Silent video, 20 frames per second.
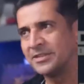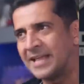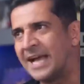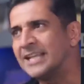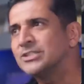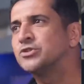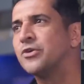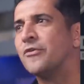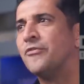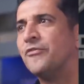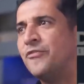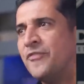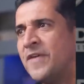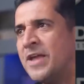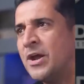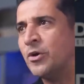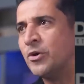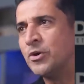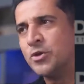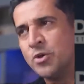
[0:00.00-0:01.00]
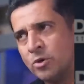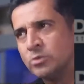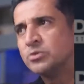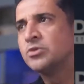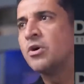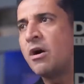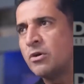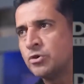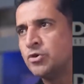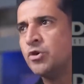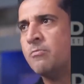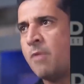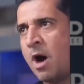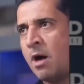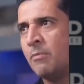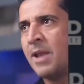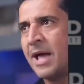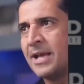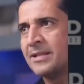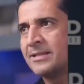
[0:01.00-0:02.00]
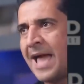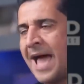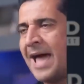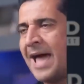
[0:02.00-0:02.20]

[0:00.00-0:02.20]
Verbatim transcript: a, that's the fear. You don't talk to your mom like